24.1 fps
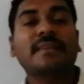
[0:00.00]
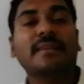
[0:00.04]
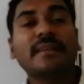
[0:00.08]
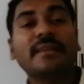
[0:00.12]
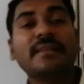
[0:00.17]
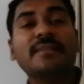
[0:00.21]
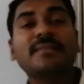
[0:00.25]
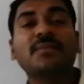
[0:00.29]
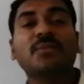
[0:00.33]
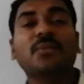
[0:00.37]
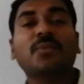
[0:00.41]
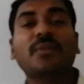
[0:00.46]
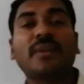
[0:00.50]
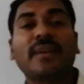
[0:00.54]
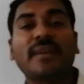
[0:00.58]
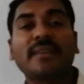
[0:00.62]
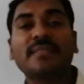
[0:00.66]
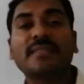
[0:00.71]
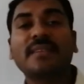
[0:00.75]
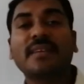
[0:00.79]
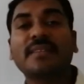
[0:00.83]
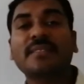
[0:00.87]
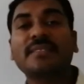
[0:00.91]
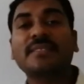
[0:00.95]
is known as
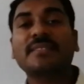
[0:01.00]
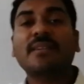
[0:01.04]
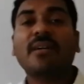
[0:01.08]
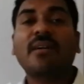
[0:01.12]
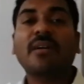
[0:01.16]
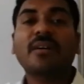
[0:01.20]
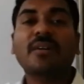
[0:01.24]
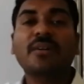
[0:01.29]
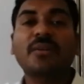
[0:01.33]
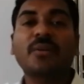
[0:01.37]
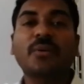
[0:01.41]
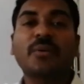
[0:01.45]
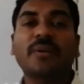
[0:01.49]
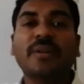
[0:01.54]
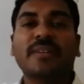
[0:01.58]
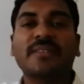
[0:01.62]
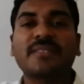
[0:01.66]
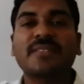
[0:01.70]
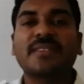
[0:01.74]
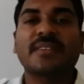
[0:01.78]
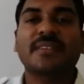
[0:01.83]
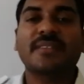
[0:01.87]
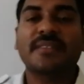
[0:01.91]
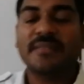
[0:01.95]
stock
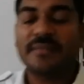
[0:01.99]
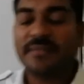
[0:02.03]
notation.